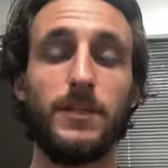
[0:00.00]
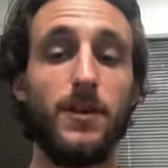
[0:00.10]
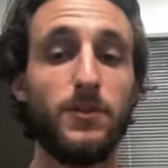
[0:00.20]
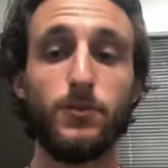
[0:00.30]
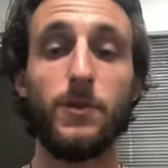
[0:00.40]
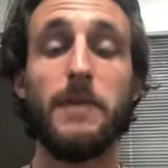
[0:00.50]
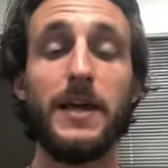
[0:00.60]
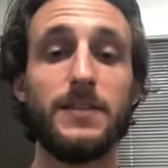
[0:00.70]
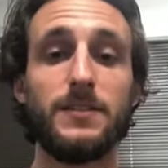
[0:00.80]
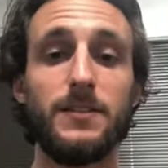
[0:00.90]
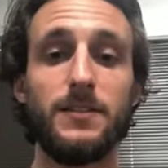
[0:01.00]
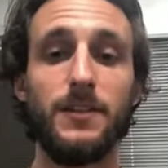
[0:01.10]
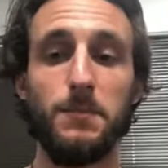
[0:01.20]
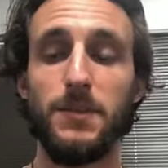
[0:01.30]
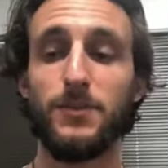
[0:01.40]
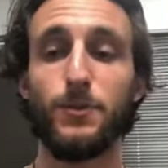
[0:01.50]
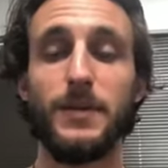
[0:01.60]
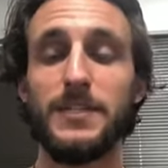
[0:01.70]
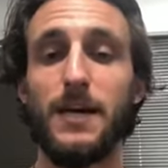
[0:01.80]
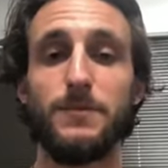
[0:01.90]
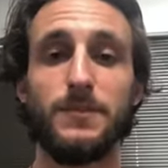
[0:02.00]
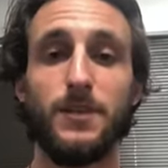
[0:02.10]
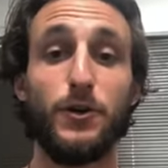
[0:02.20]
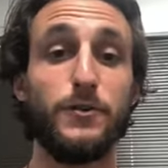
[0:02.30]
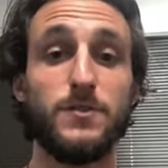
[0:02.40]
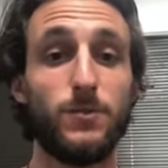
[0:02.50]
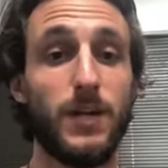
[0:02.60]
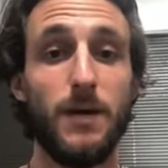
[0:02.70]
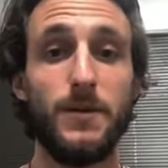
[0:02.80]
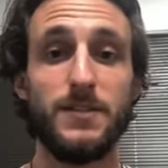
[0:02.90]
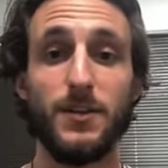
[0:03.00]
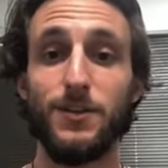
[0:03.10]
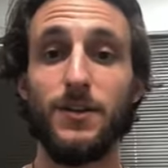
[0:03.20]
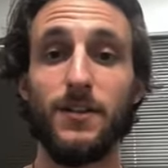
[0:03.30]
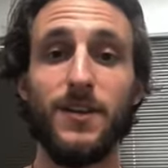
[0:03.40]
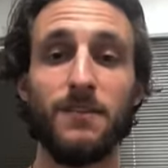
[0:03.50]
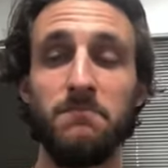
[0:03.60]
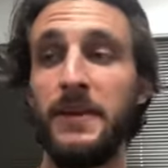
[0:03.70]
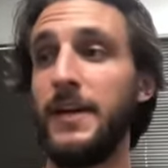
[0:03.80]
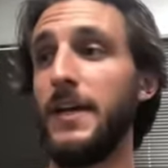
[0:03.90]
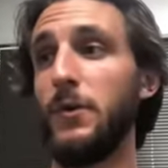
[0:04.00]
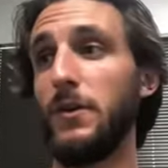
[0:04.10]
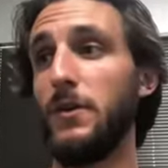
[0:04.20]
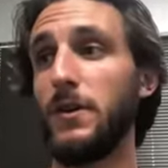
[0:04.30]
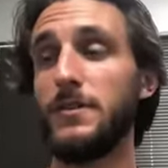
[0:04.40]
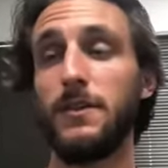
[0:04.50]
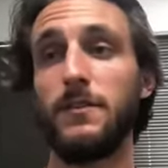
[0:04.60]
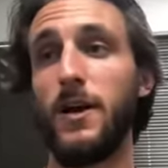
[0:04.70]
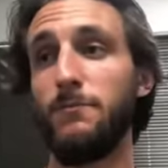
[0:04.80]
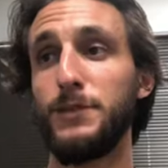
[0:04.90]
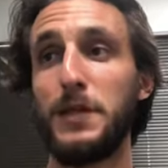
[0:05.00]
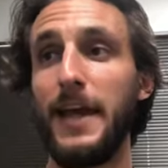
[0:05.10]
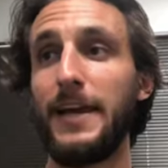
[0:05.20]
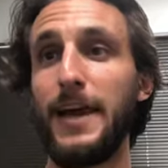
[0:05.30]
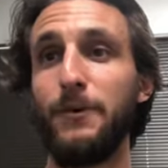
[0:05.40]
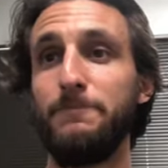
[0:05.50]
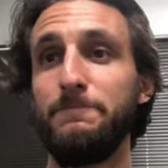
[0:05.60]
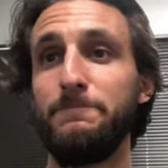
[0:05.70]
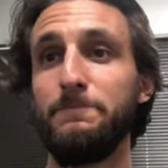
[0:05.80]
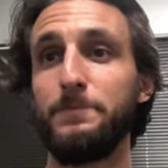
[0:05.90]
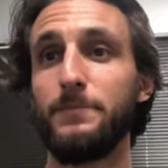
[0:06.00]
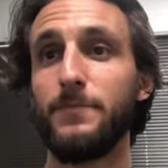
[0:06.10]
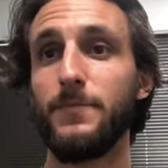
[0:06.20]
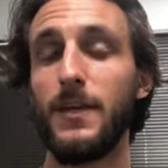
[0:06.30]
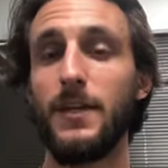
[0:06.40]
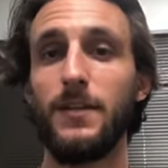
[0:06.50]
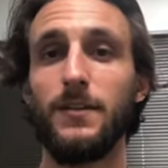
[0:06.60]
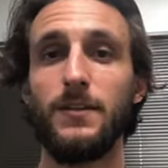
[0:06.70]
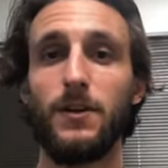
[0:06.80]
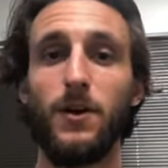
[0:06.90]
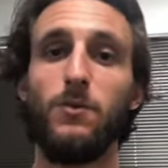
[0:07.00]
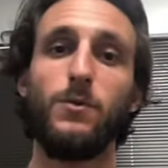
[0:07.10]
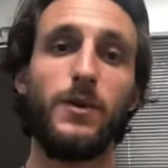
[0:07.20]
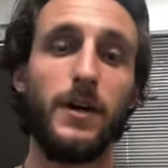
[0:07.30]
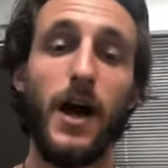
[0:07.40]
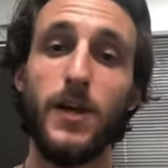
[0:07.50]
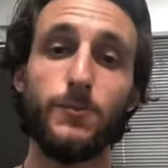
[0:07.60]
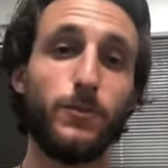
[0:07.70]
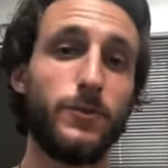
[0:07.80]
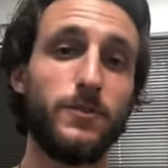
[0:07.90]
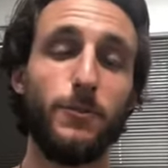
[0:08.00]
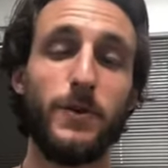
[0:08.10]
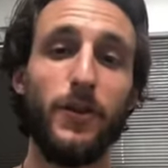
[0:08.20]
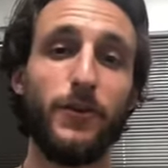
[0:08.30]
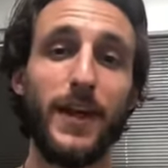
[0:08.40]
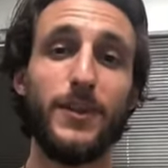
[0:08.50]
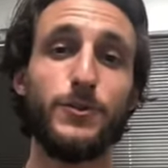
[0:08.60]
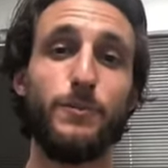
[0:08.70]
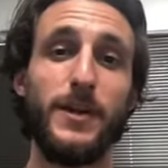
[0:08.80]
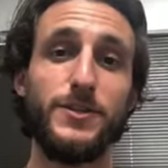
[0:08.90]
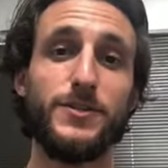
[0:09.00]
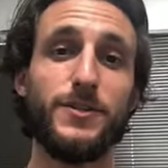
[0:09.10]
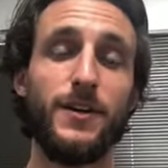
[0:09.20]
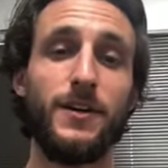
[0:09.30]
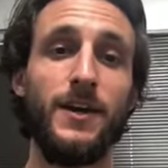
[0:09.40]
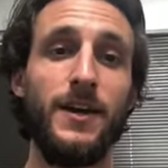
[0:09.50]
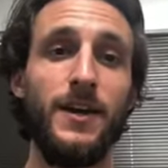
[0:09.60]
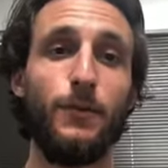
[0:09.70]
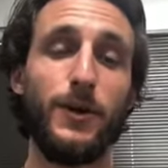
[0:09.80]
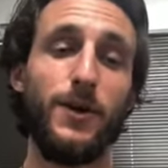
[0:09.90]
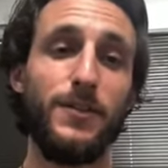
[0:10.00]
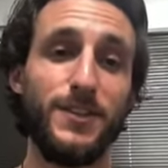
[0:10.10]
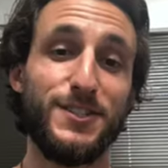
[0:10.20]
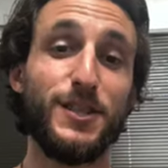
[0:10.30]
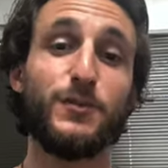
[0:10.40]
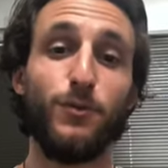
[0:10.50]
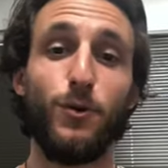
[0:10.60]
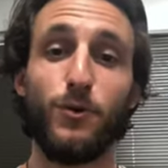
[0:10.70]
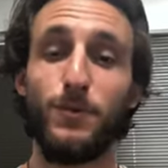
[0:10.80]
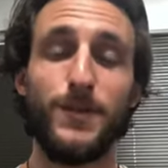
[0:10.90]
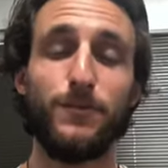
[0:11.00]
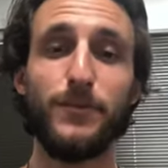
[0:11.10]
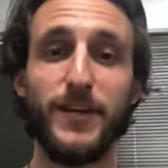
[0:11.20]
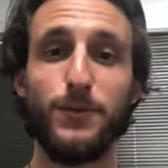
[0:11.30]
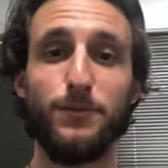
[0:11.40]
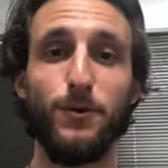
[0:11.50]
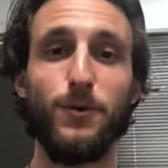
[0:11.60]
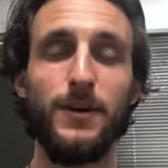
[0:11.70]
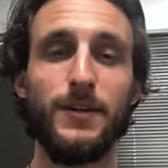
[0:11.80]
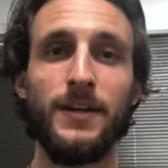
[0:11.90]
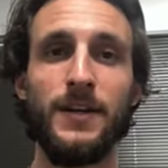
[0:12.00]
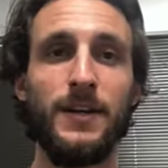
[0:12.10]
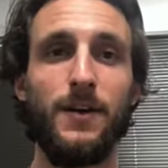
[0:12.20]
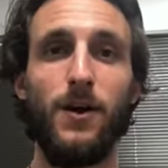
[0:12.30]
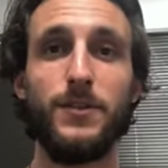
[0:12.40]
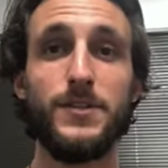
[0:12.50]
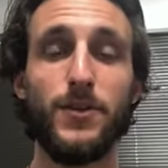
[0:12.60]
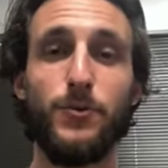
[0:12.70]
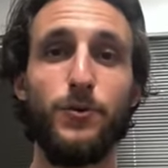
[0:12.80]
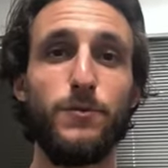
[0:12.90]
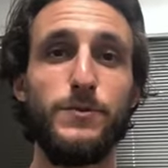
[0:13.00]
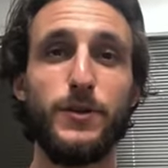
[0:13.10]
The doctors were amazed. I mean, there's so many times the nurses would come in and say, "Do you need anything?" And we'd look and say, "No, just hanging out." And you know, we're in a hospital with so many other cancer patients on, we call it the sixth floor. We'll never forget the floor and all these other rooms.